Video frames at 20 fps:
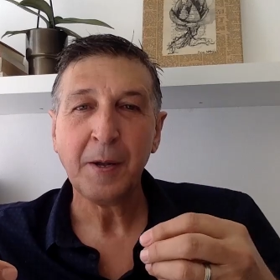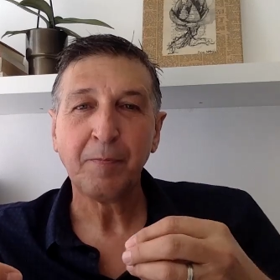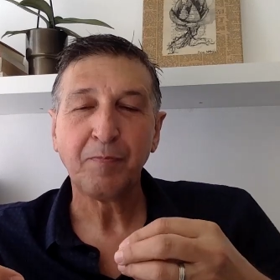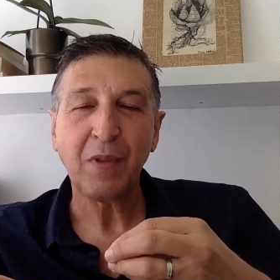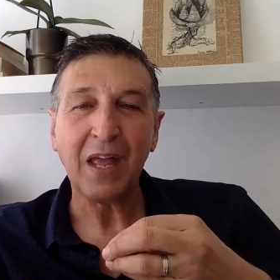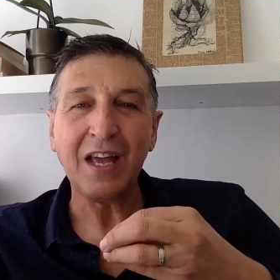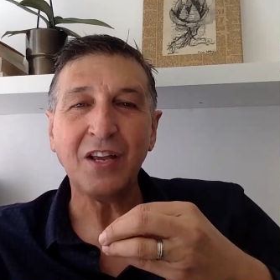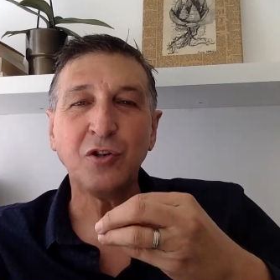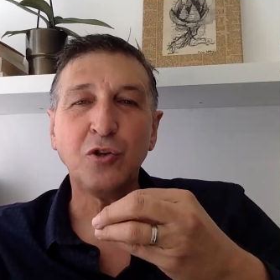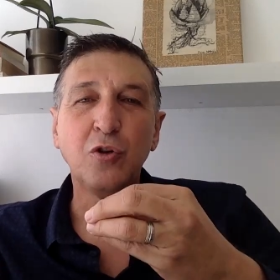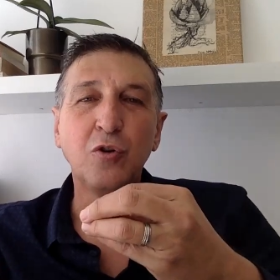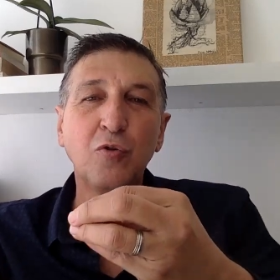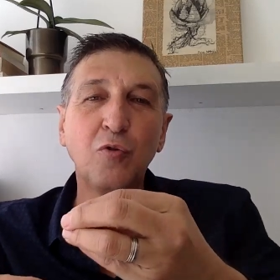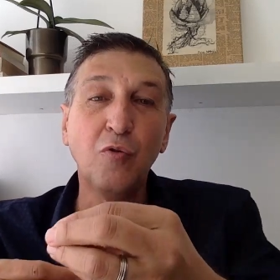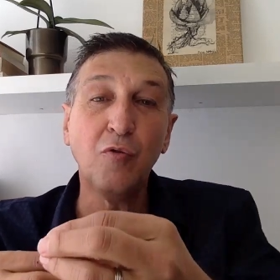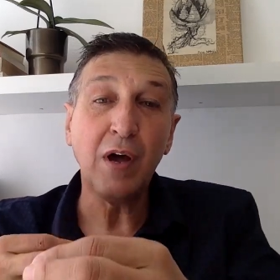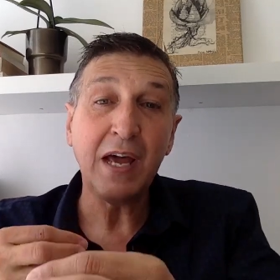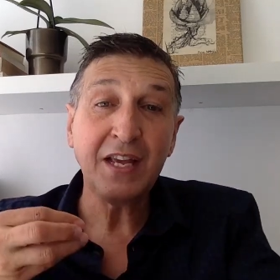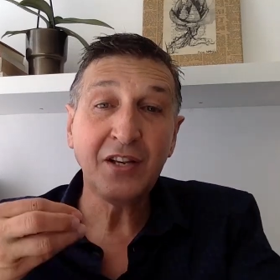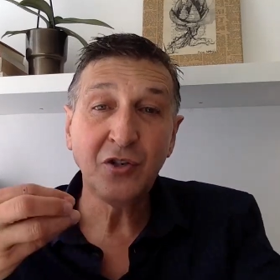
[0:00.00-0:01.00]
as you
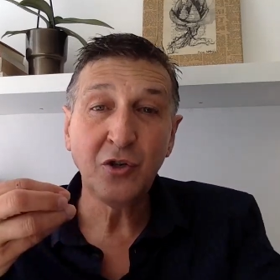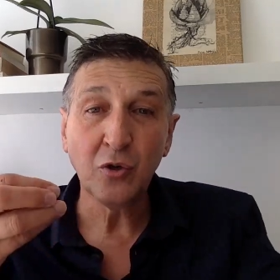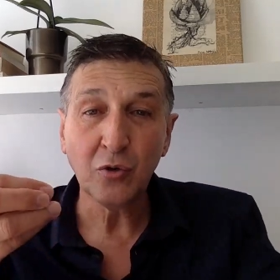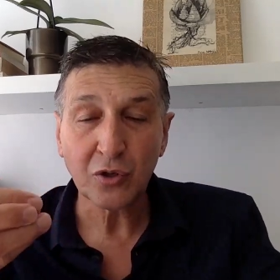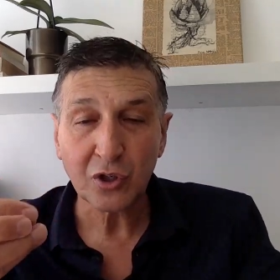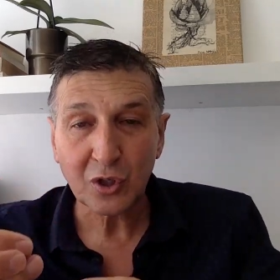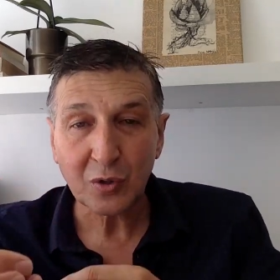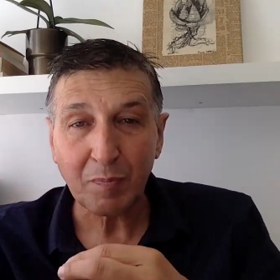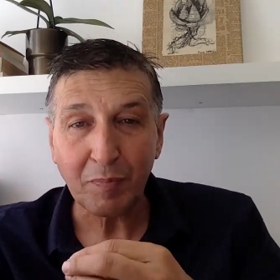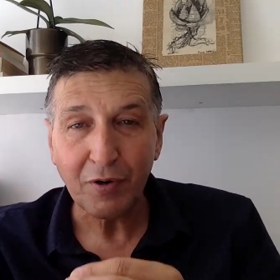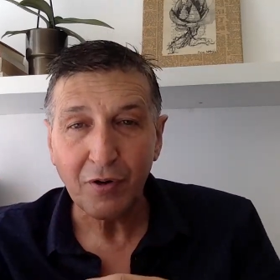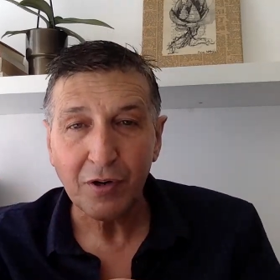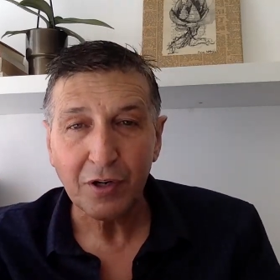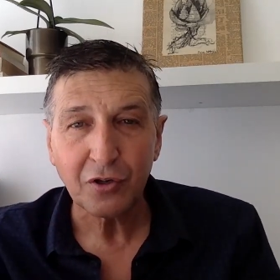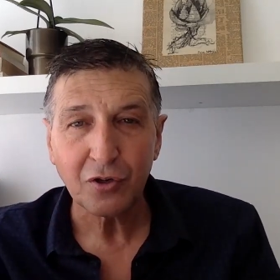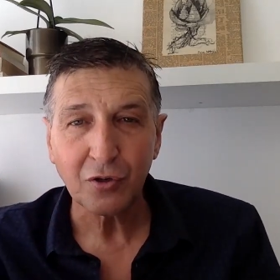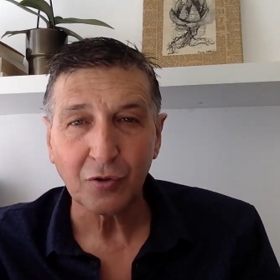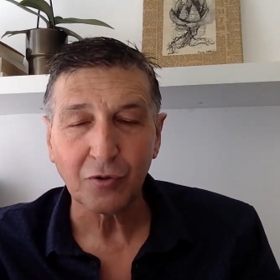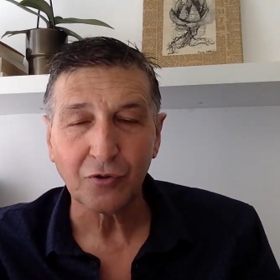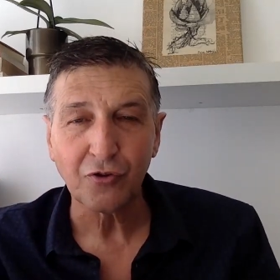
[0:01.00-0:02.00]
raise your
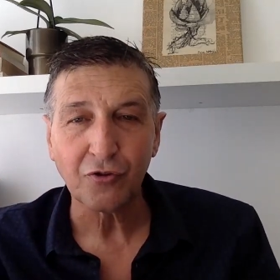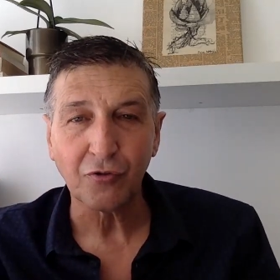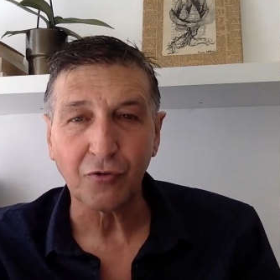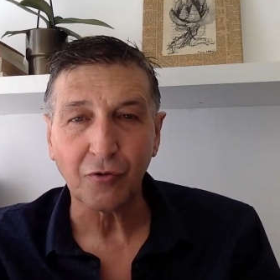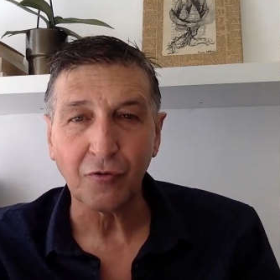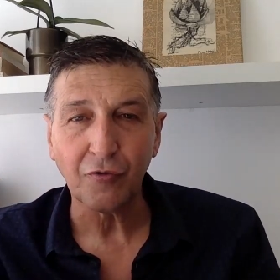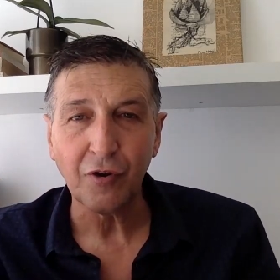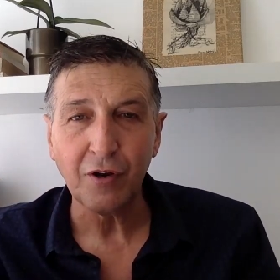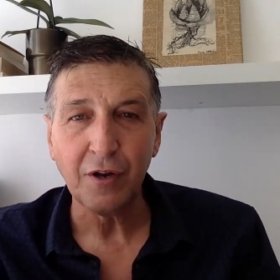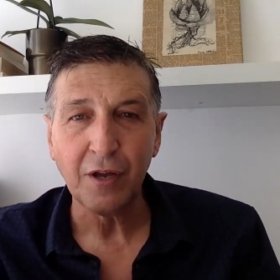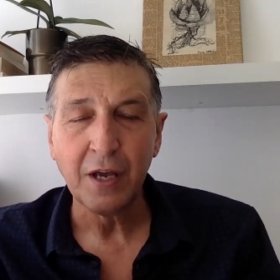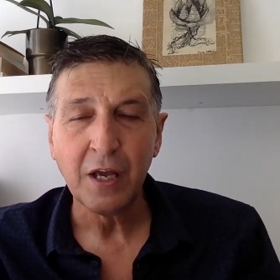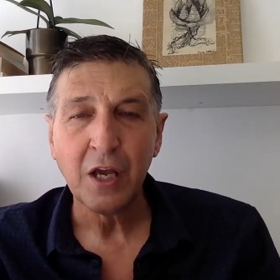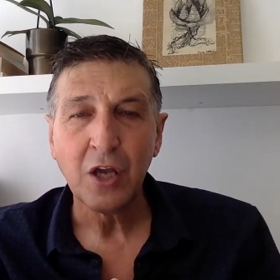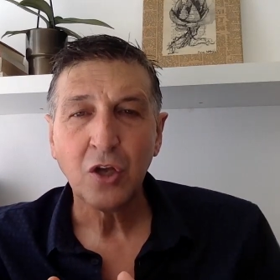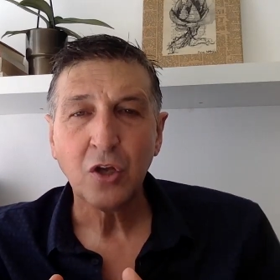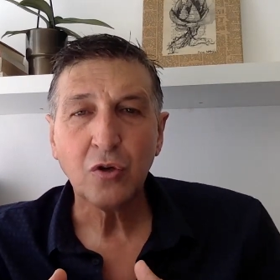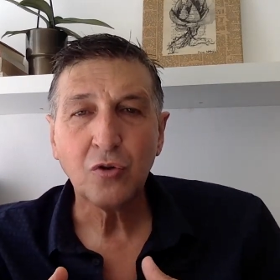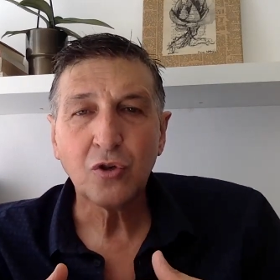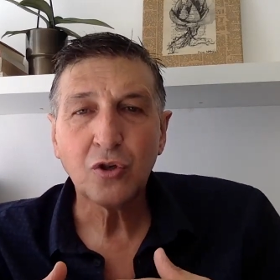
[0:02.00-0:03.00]
spiritual children,
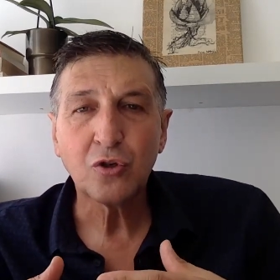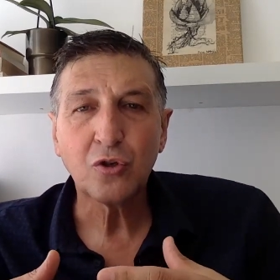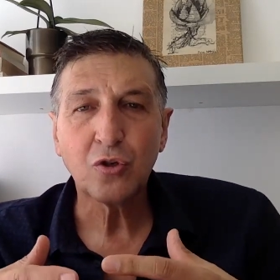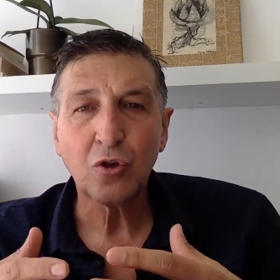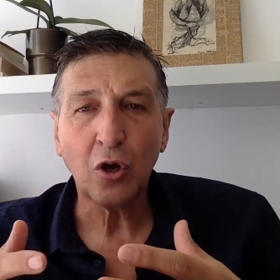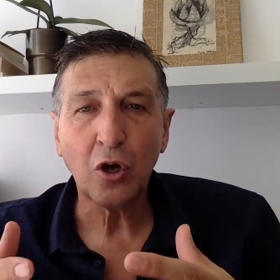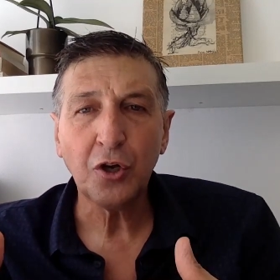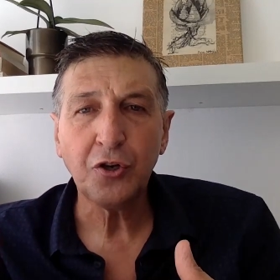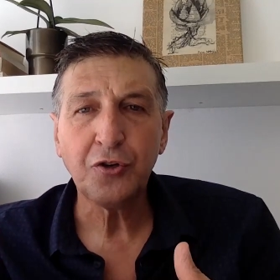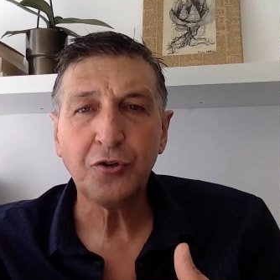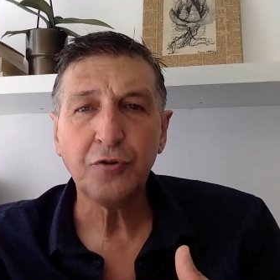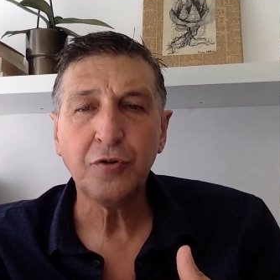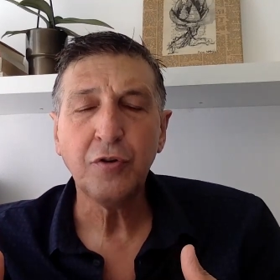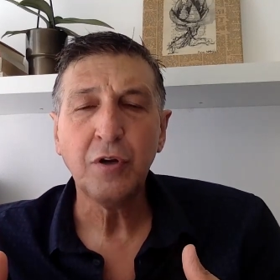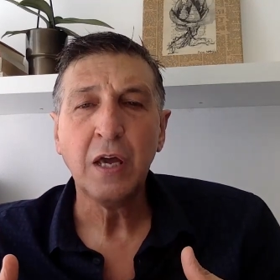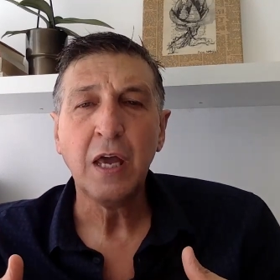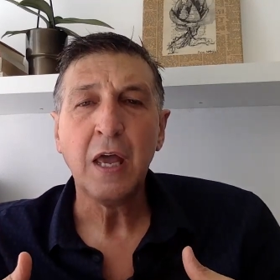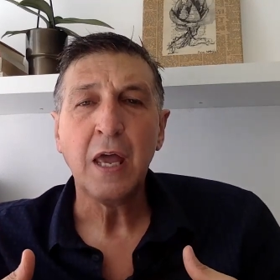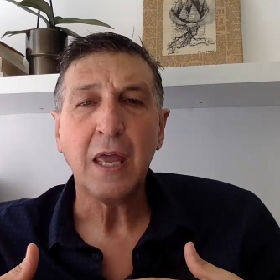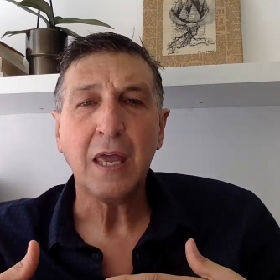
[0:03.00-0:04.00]
you start to
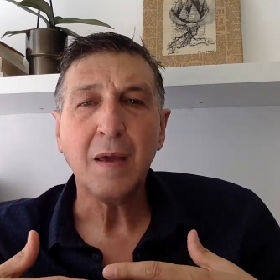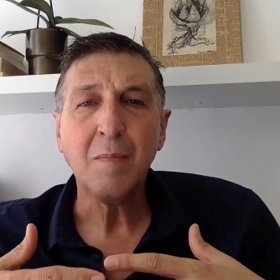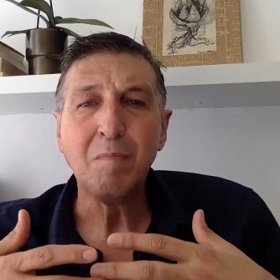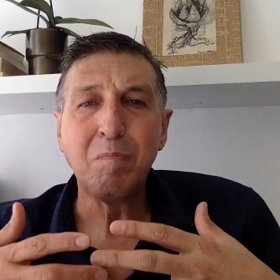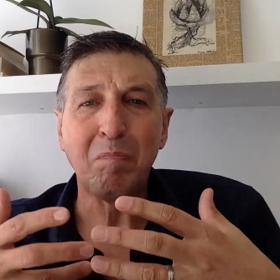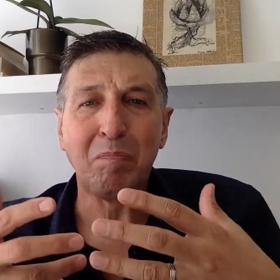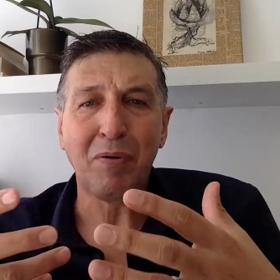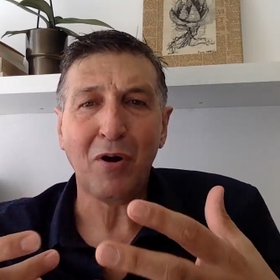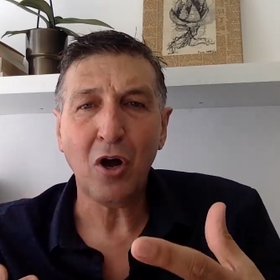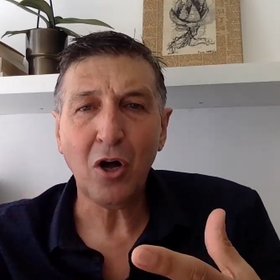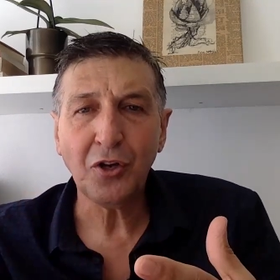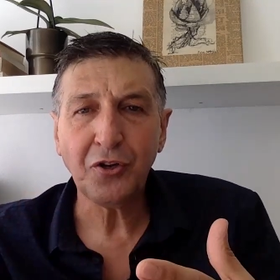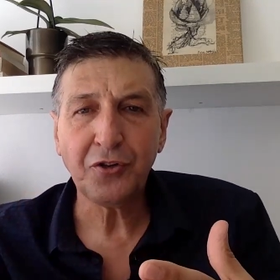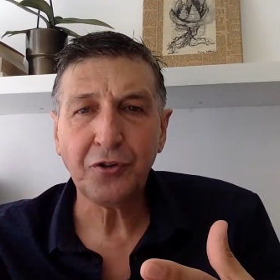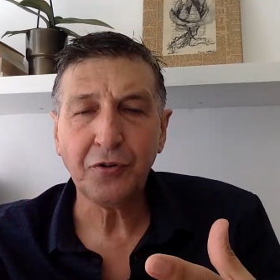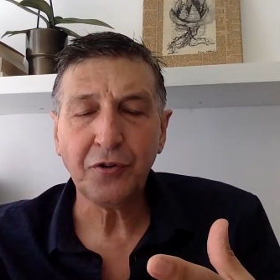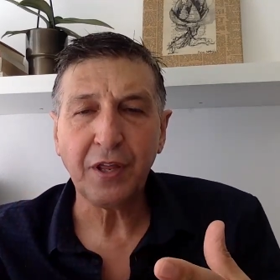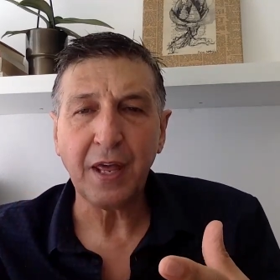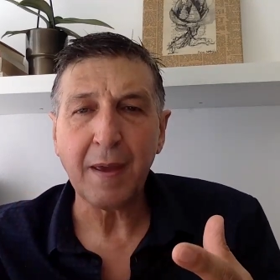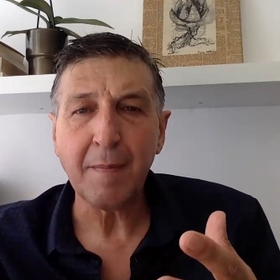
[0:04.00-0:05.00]
impart to
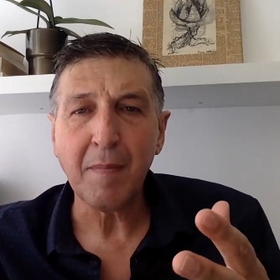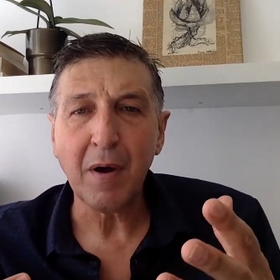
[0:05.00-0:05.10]
them